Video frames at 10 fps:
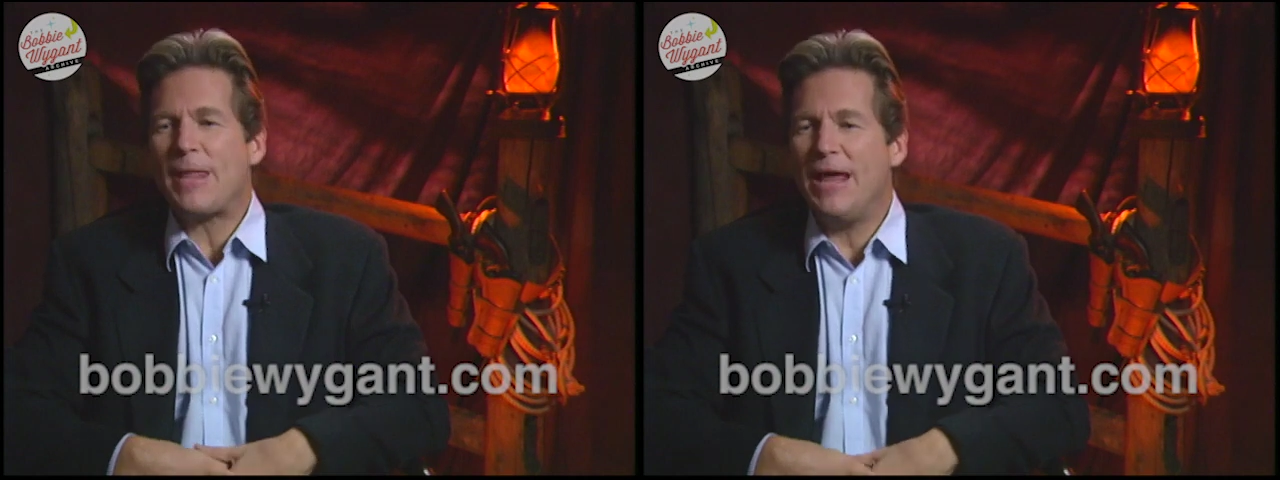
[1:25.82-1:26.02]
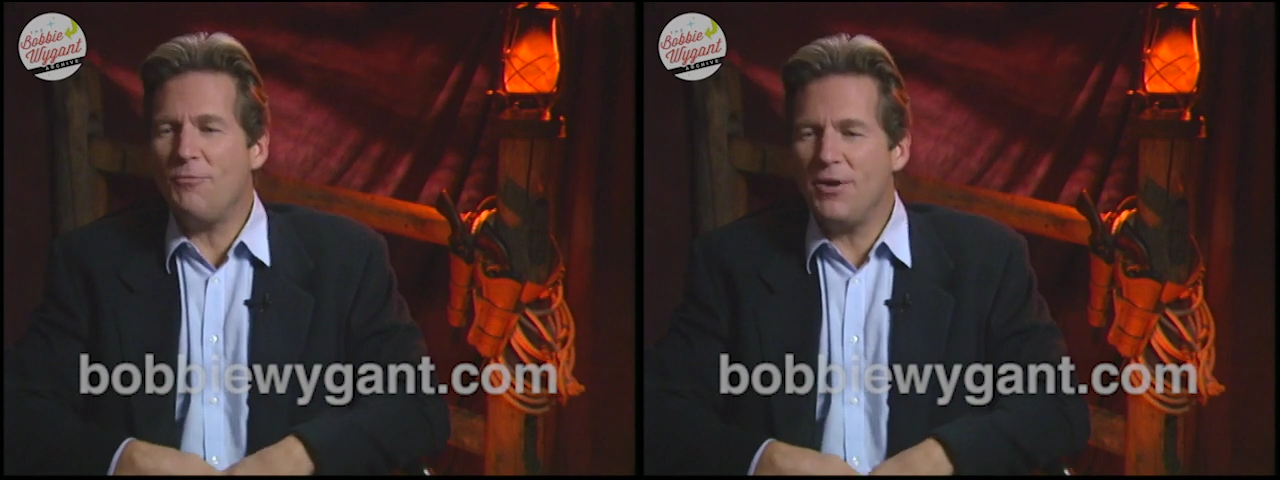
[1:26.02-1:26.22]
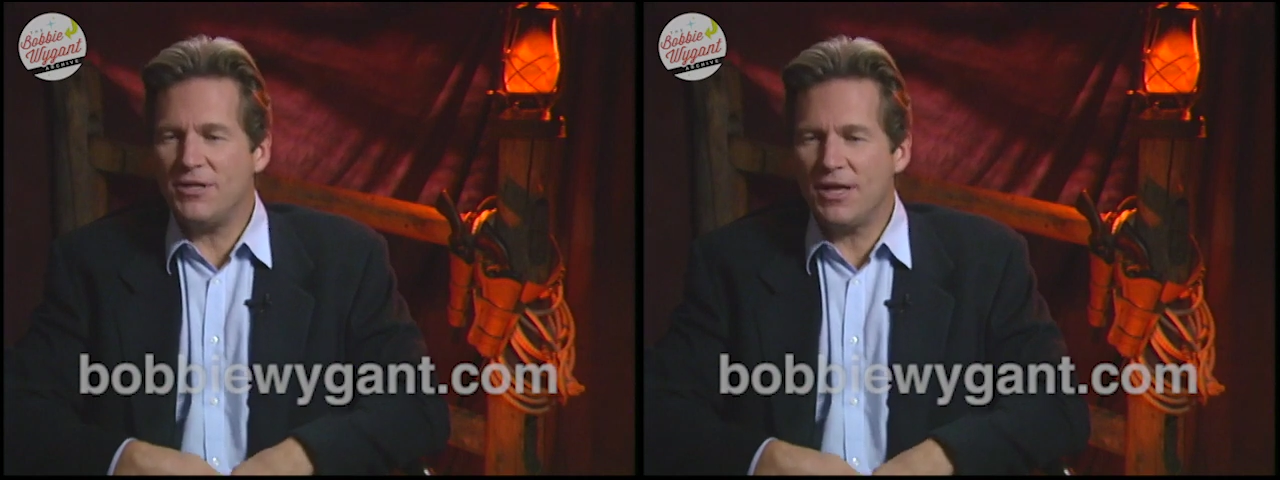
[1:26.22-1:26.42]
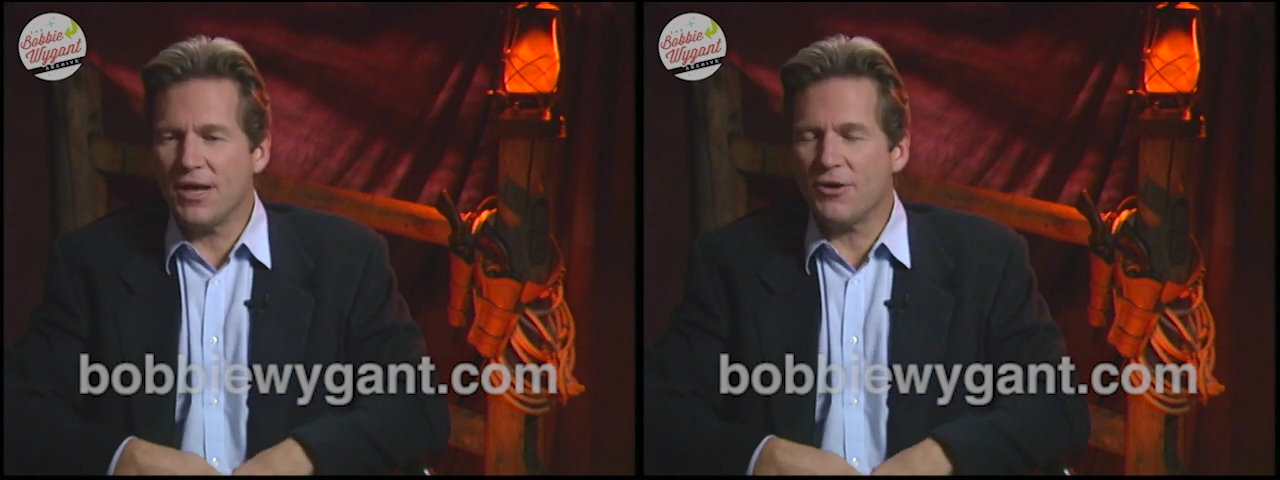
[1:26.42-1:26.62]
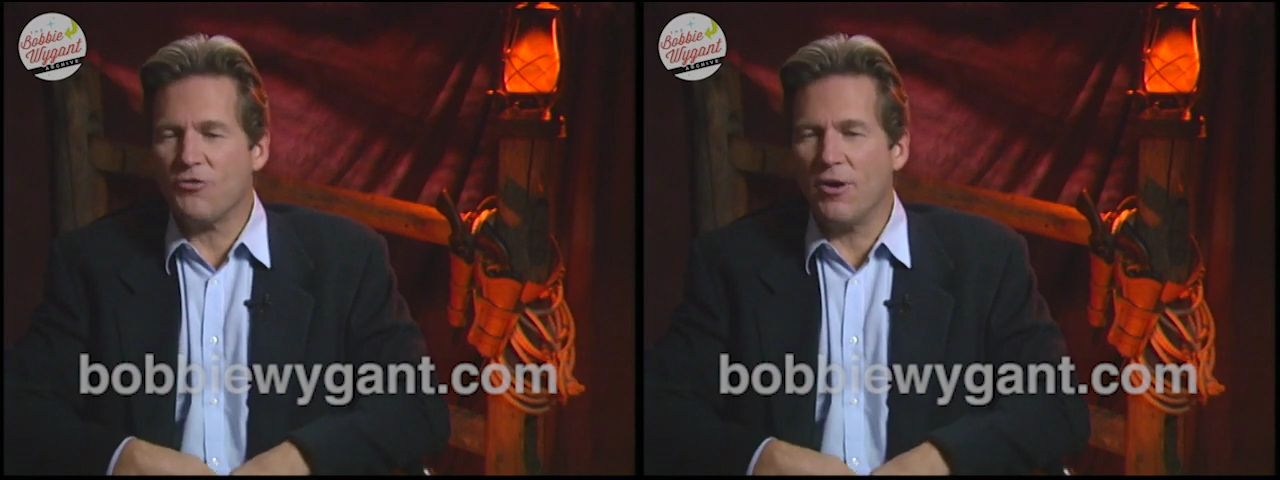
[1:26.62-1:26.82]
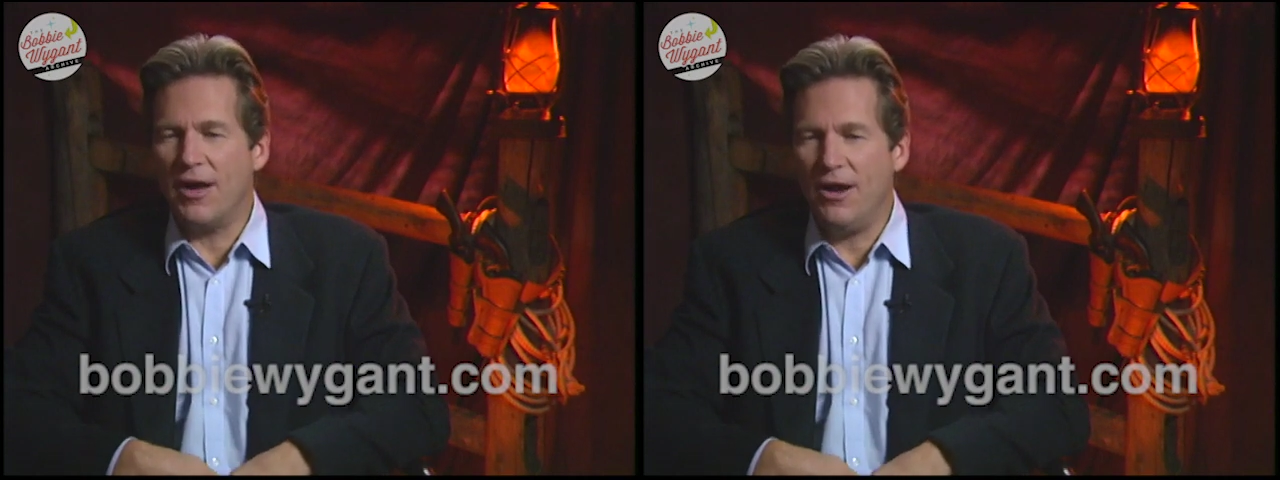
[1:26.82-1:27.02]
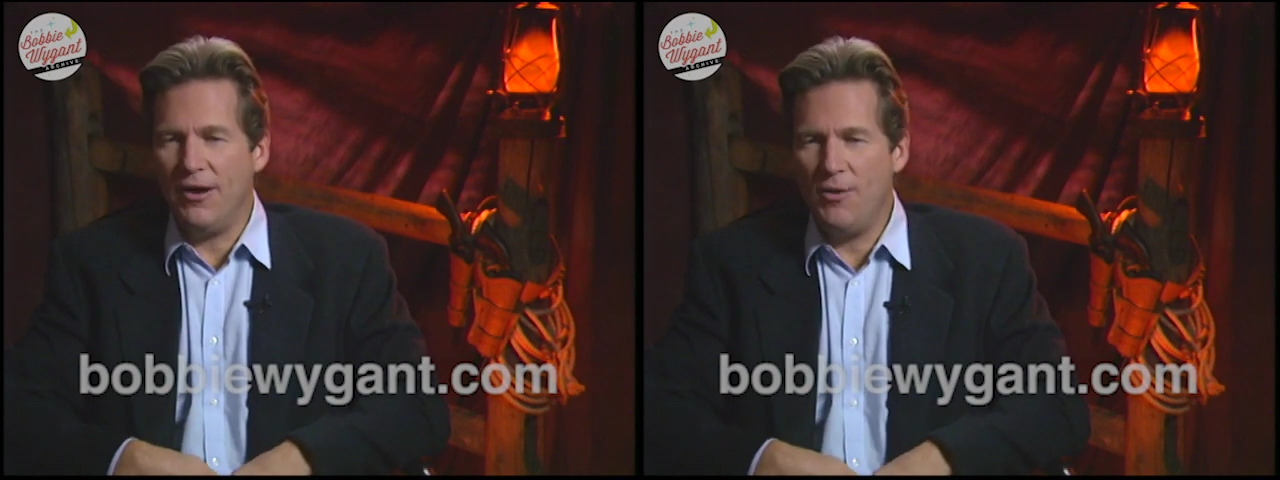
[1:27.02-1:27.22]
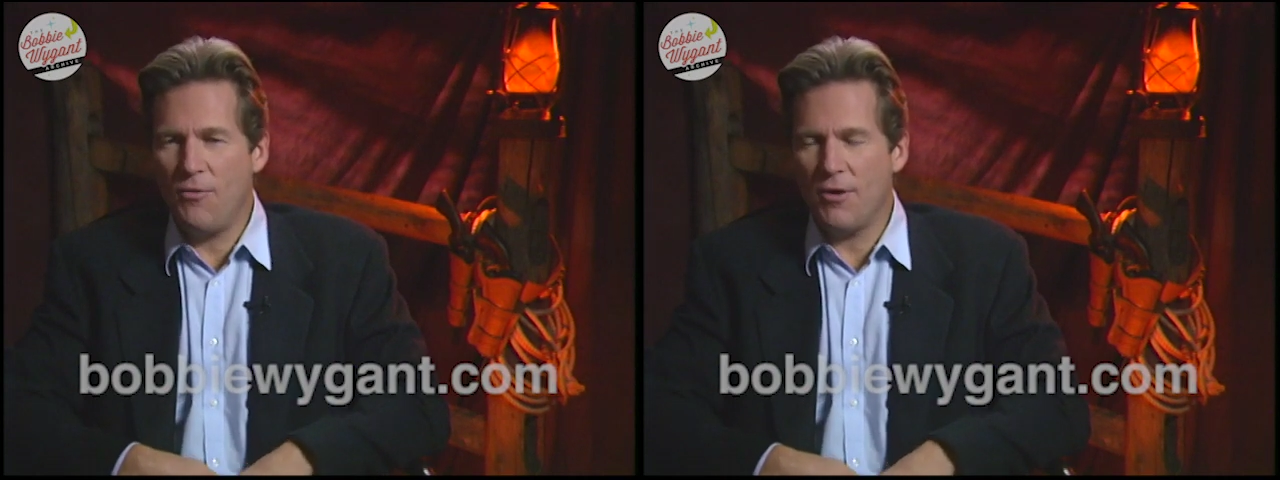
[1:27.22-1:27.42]
It was a little tricky. You know,
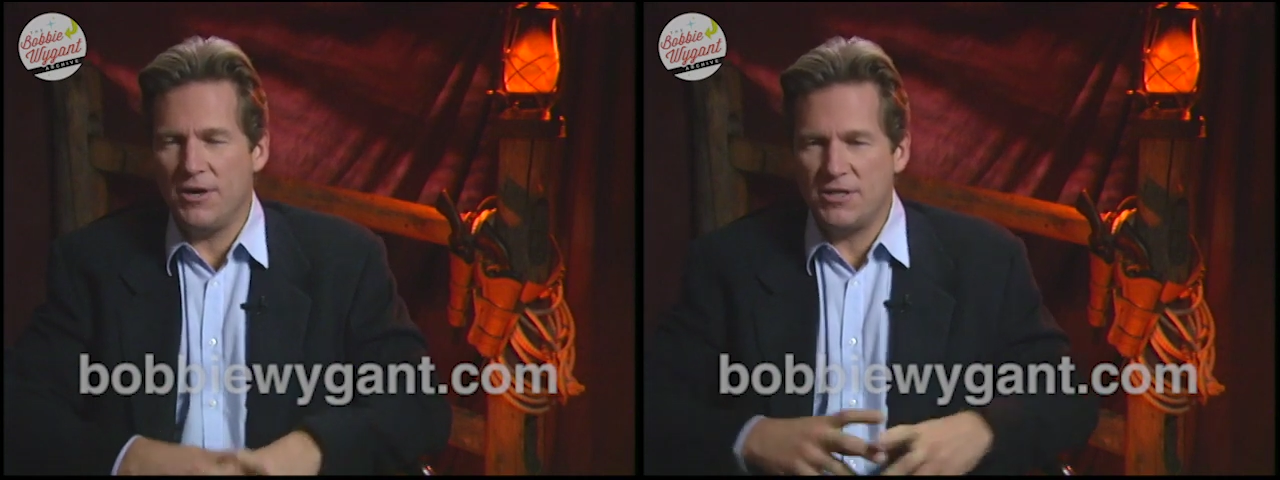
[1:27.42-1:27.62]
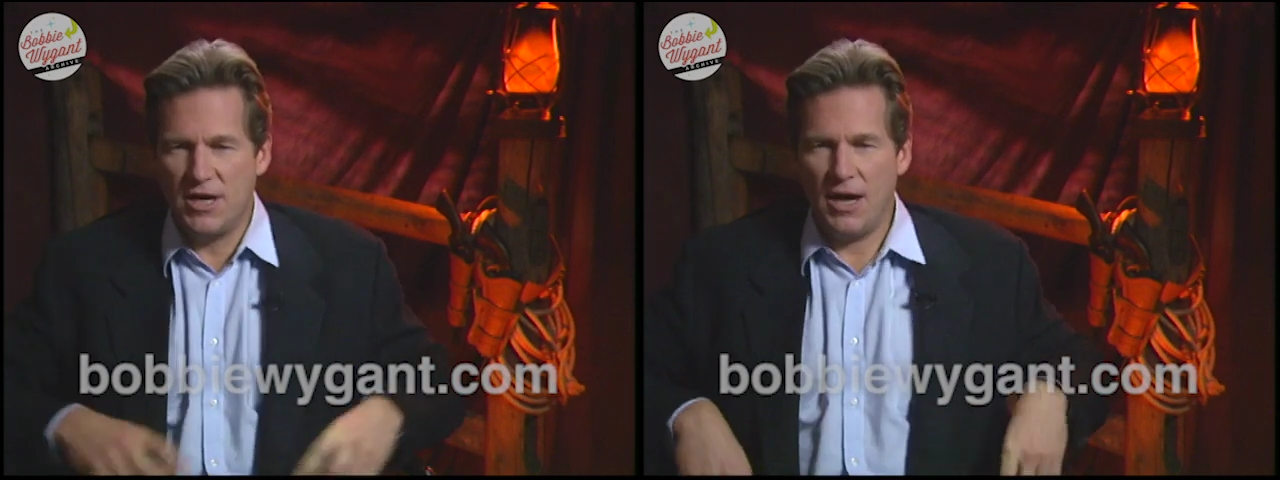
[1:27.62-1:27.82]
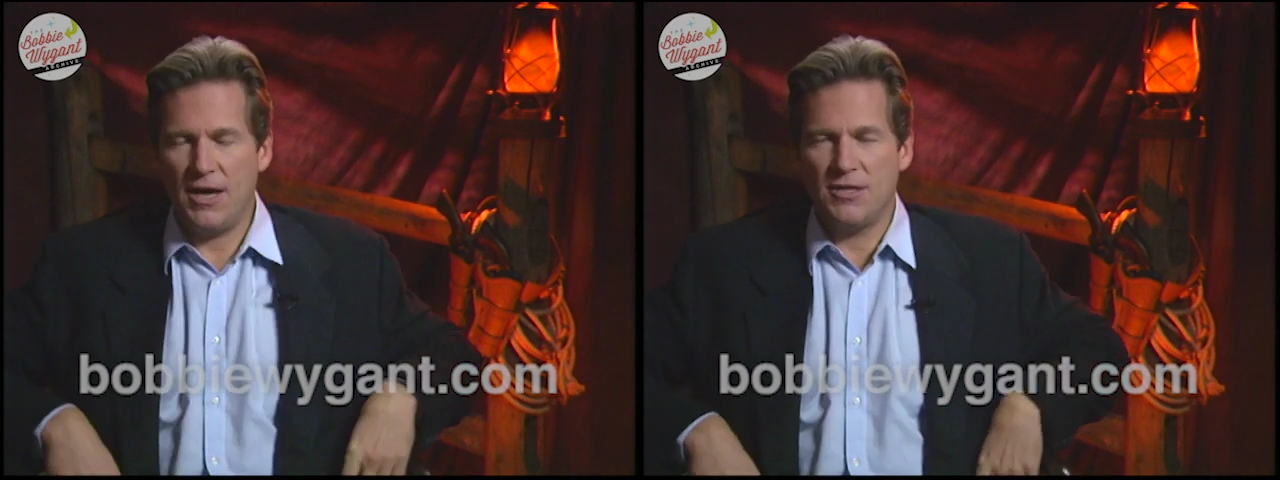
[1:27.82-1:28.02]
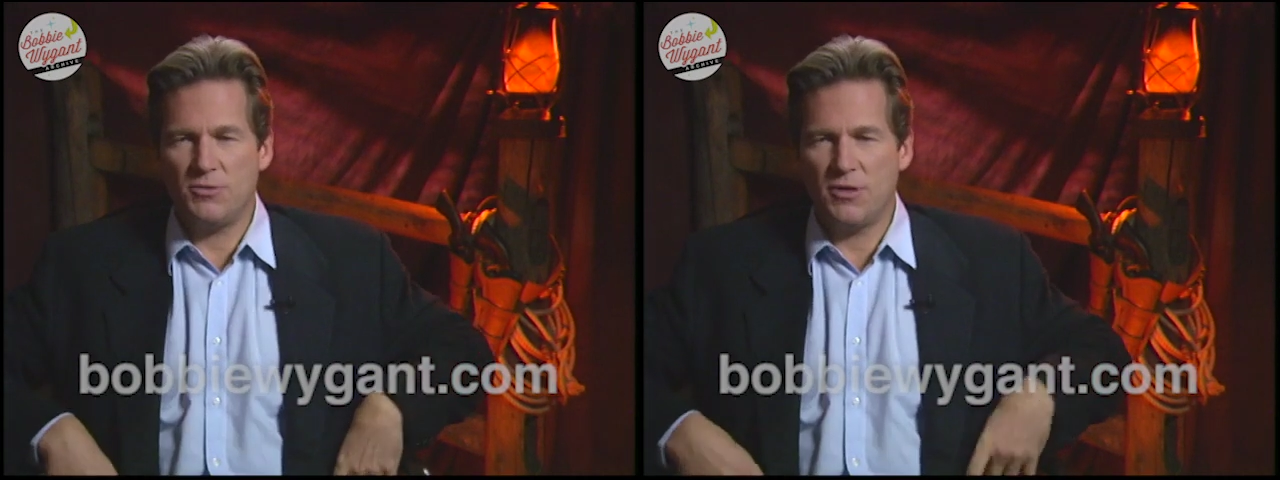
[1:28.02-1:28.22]
he wore his guns